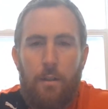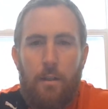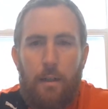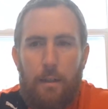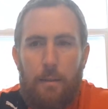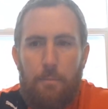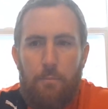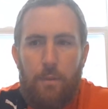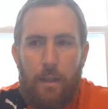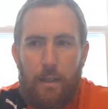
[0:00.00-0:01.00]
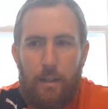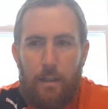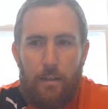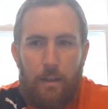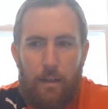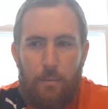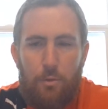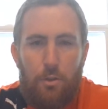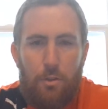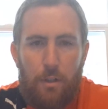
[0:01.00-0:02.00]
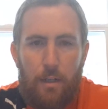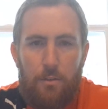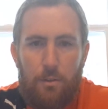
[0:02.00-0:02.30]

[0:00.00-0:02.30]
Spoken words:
And I'm sure you guys are